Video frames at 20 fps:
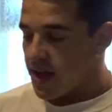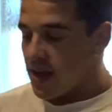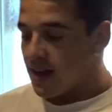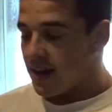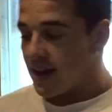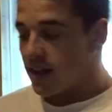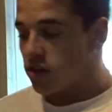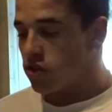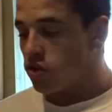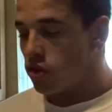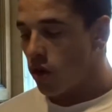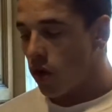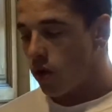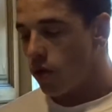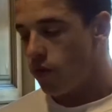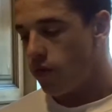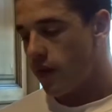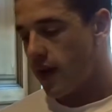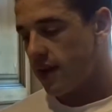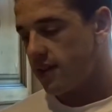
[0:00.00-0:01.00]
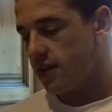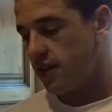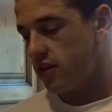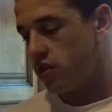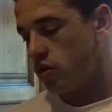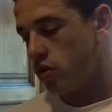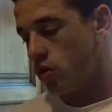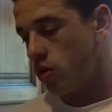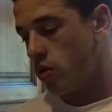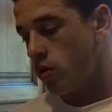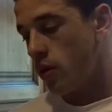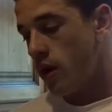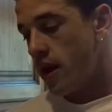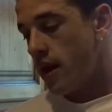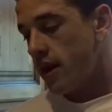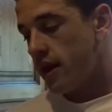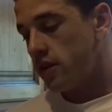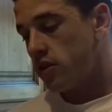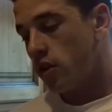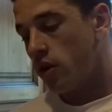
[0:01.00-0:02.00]
There's no fat at all.
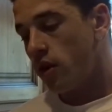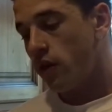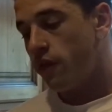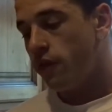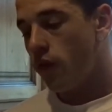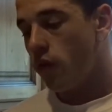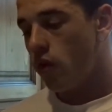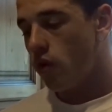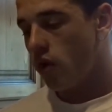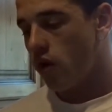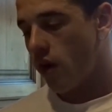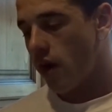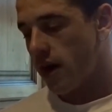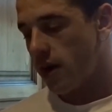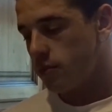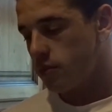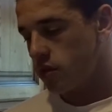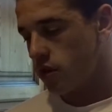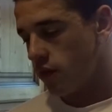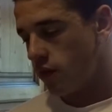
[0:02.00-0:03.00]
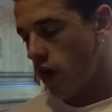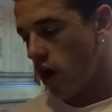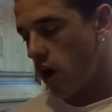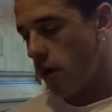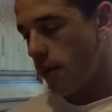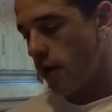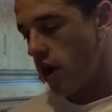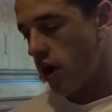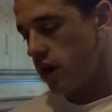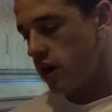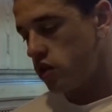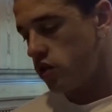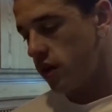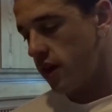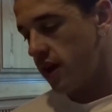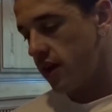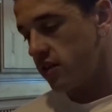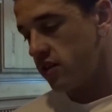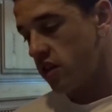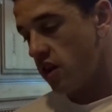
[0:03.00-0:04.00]
There's only 4 grams of
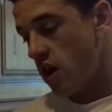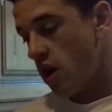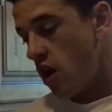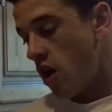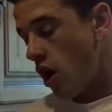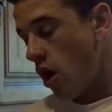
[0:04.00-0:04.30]
carbohydrates.